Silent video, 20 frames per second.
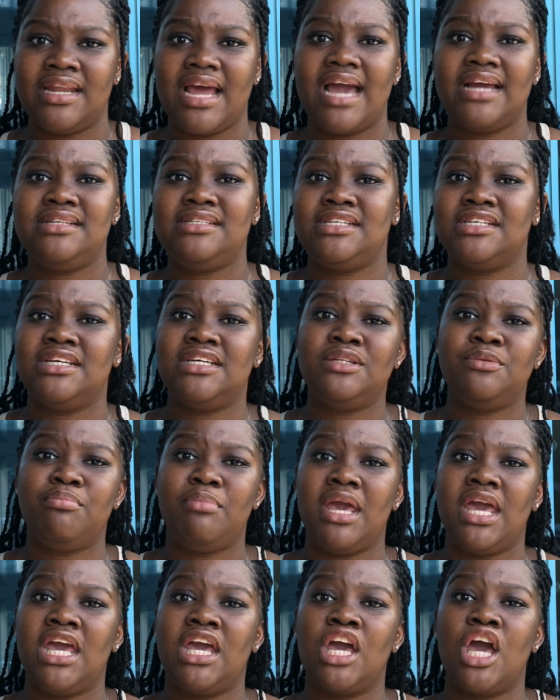I did
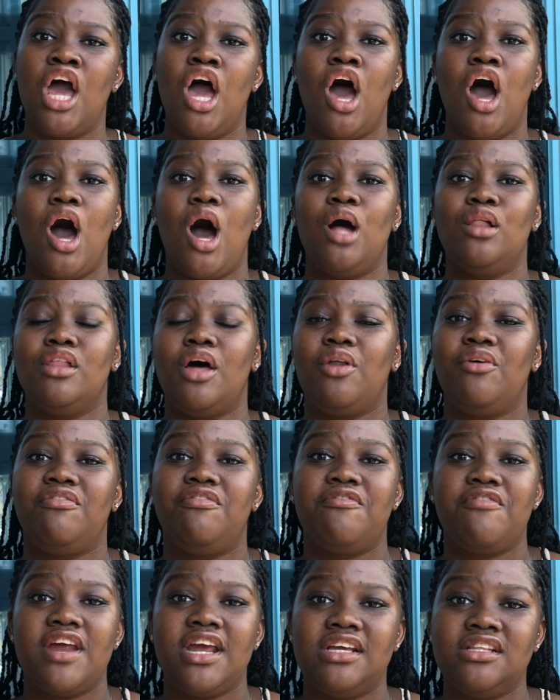make a lot of
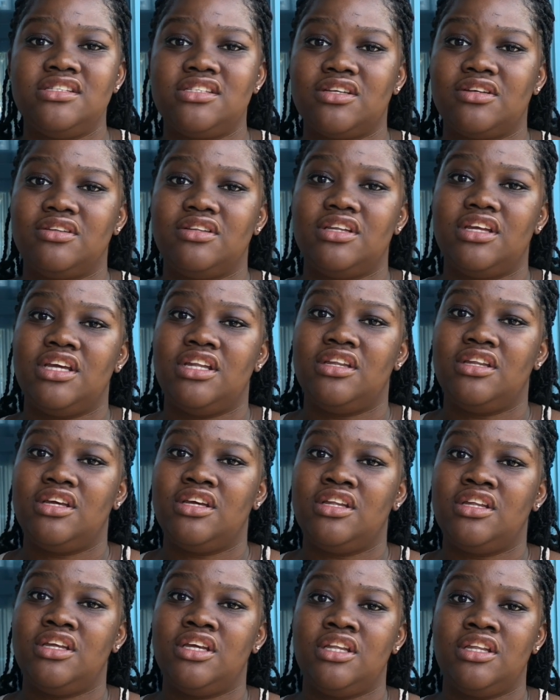friends
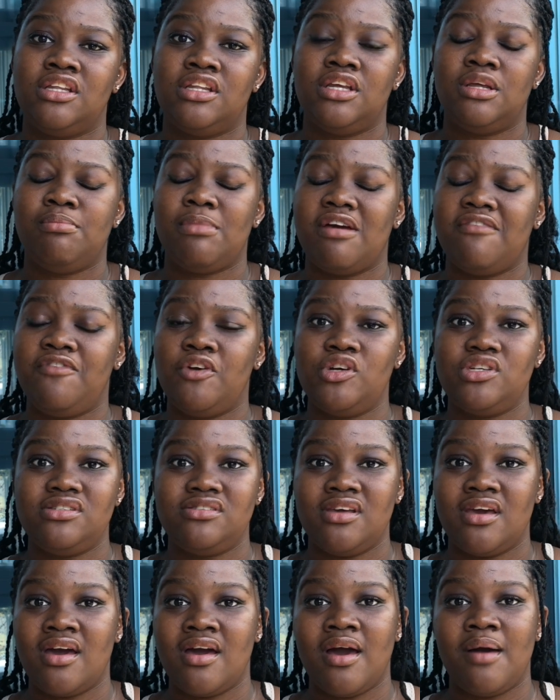in my first
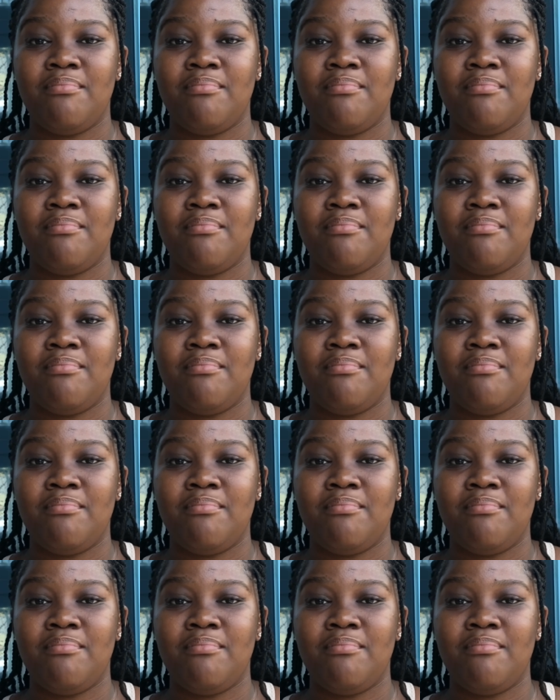year,